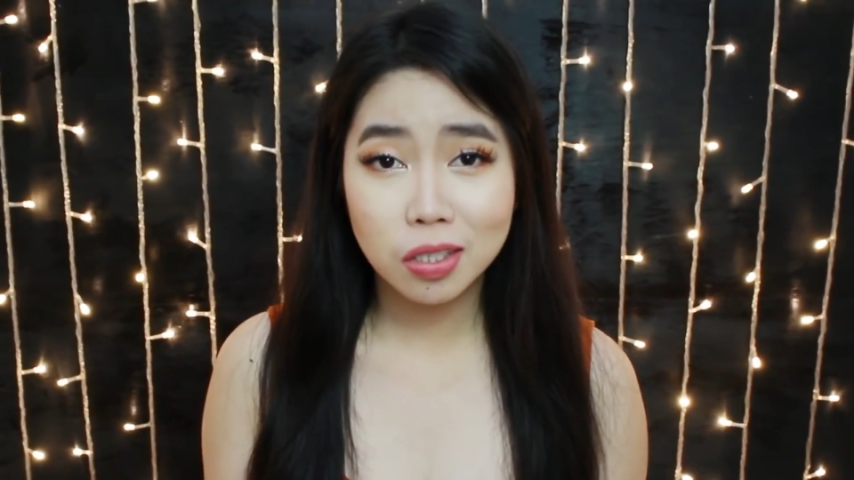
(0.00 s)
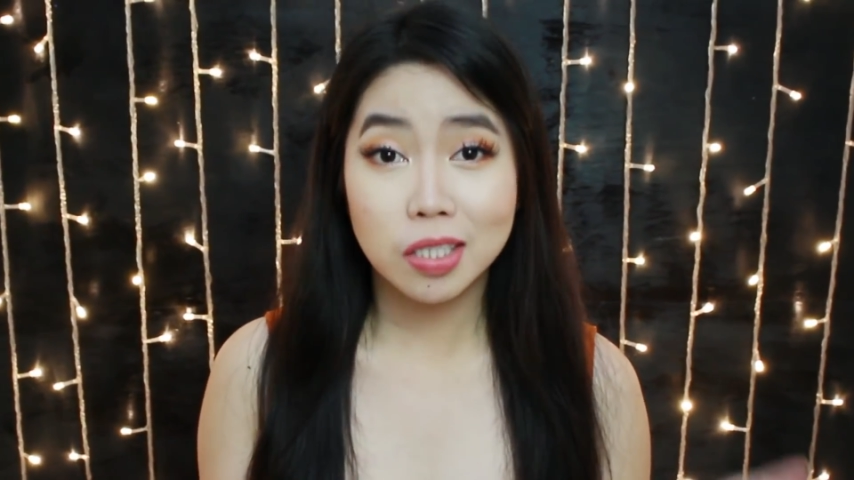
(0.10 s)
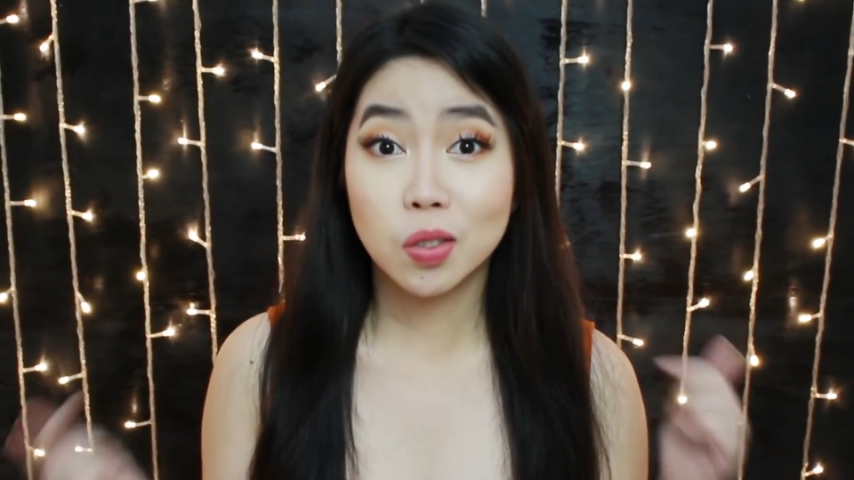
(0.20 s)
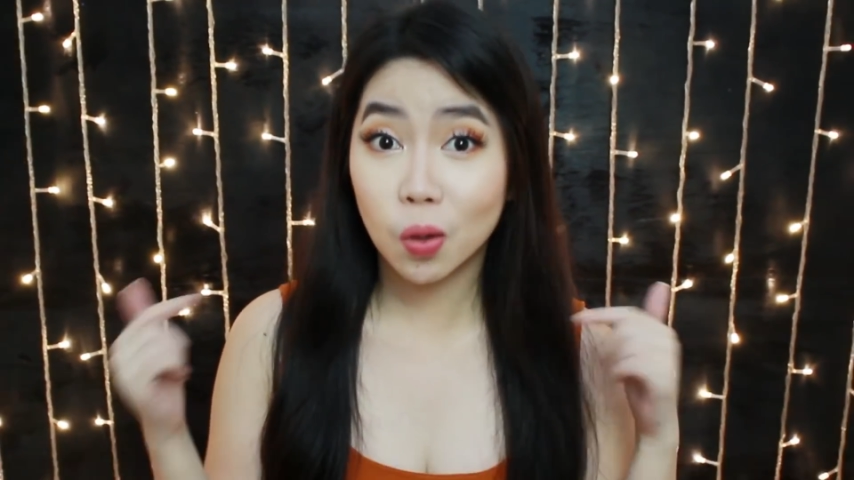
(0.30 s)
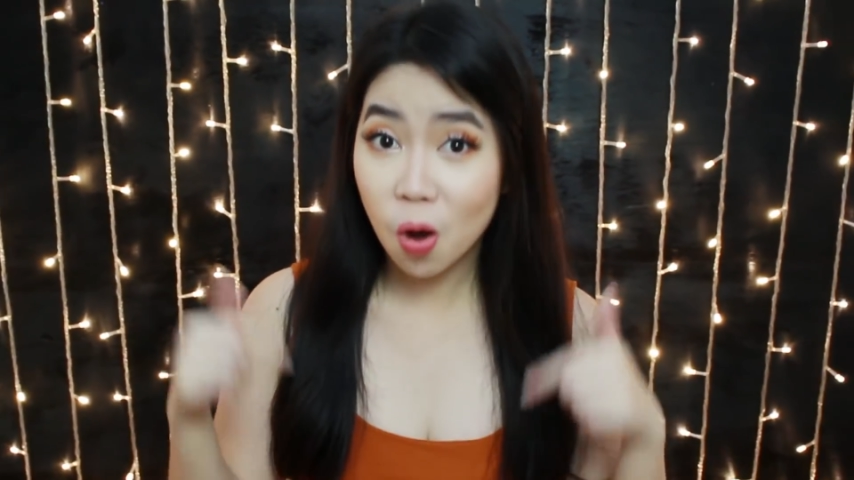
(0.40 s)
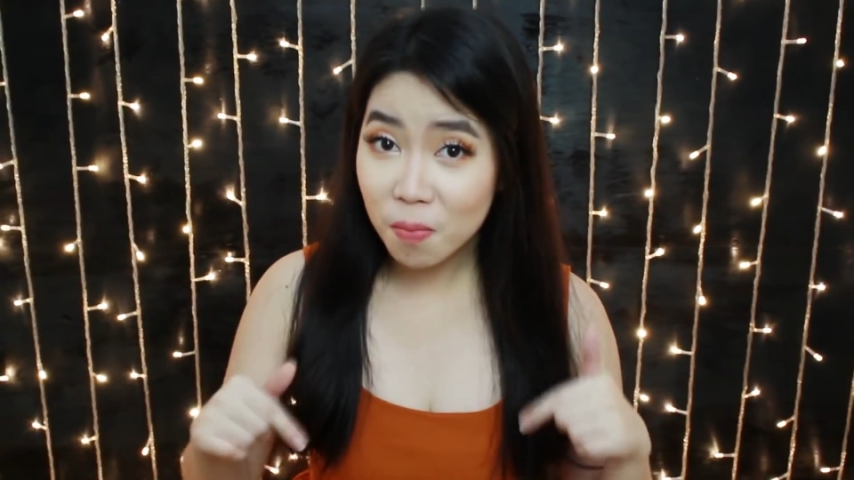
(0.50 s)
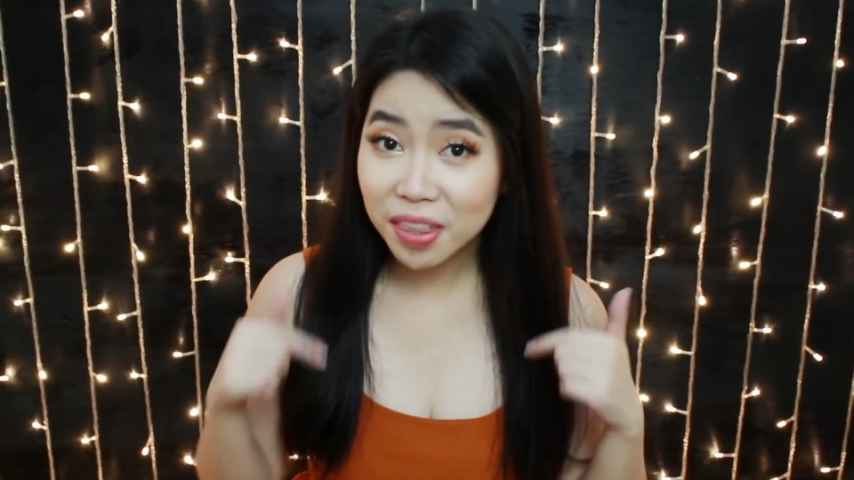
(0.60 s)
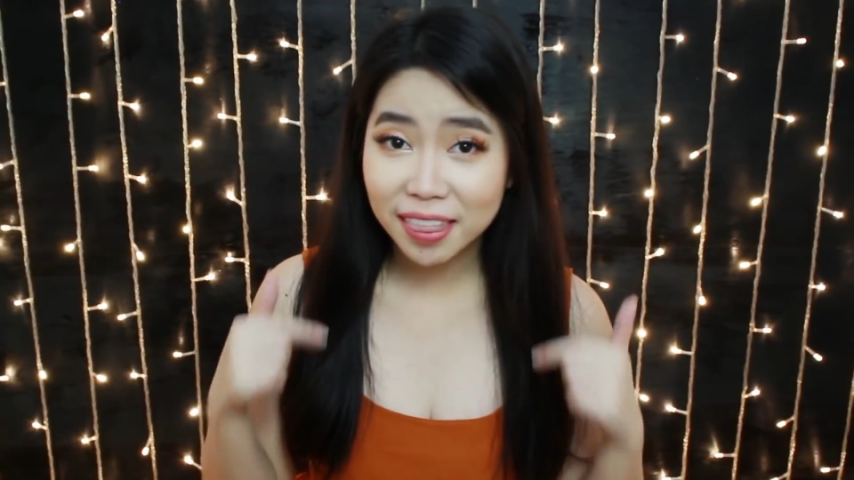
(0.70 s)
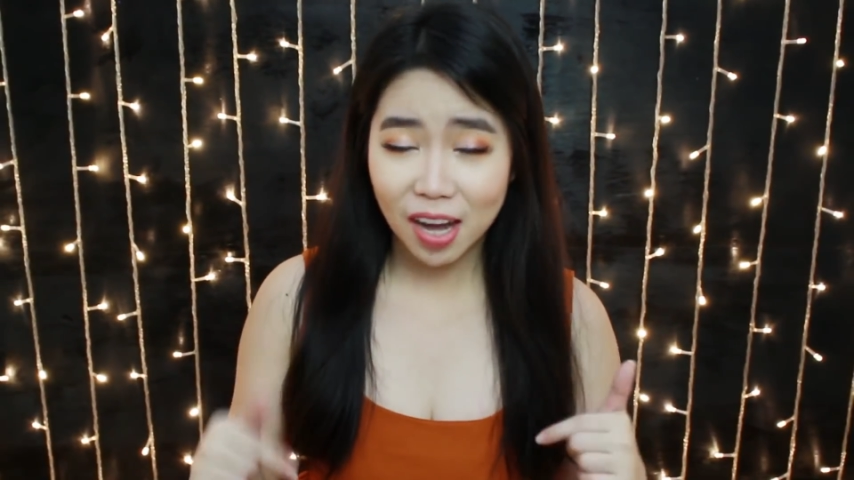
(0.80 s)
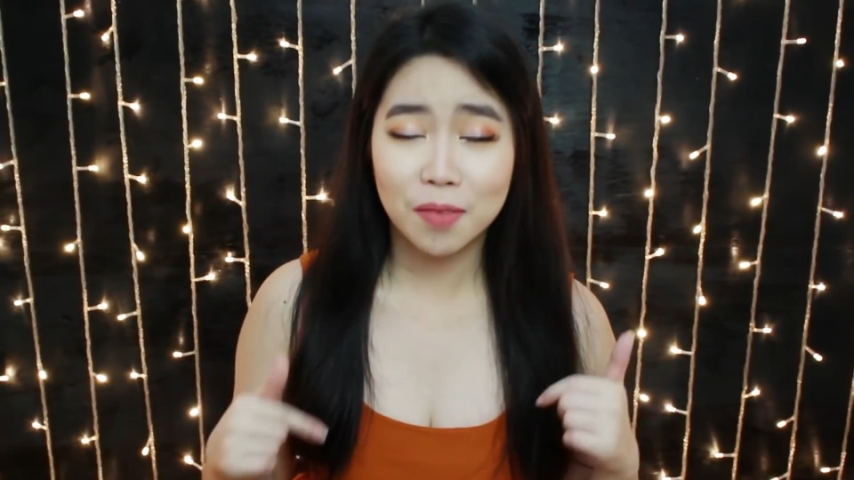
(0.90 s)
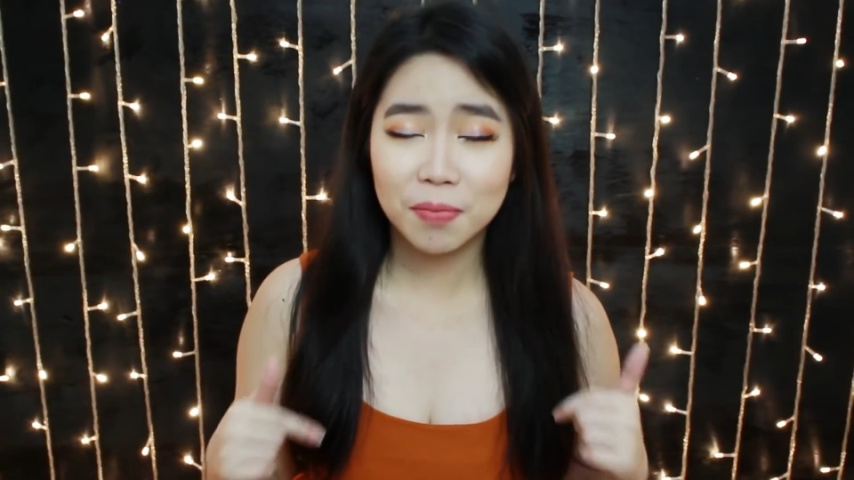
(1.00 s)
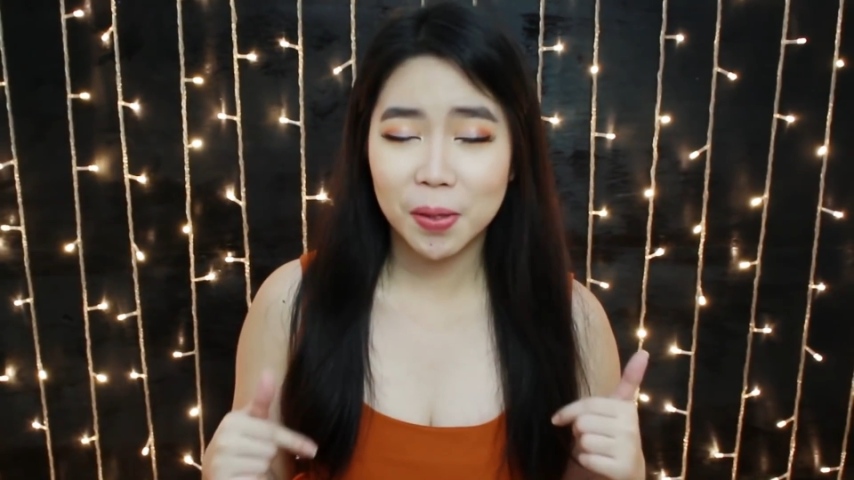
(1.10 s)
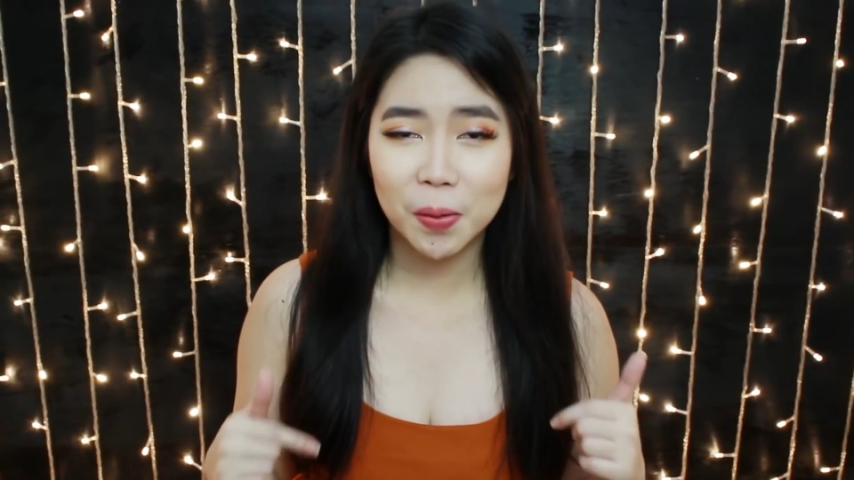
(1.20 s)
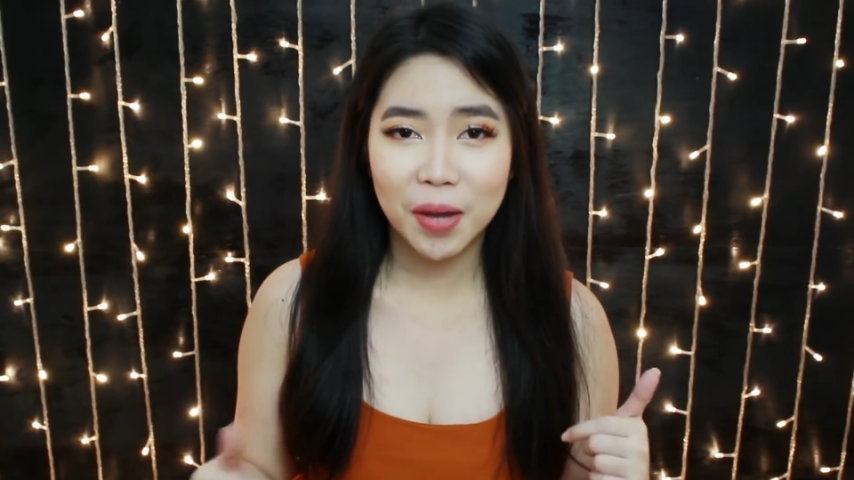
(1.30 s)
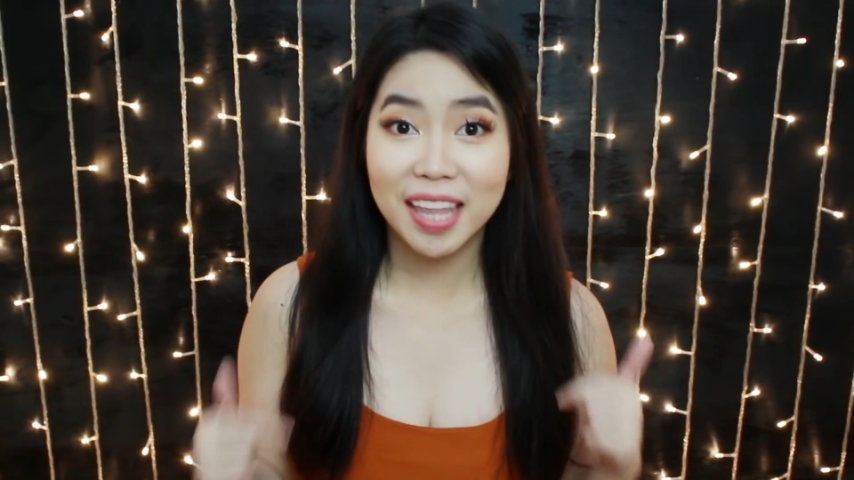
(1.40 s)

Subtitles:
just comment down below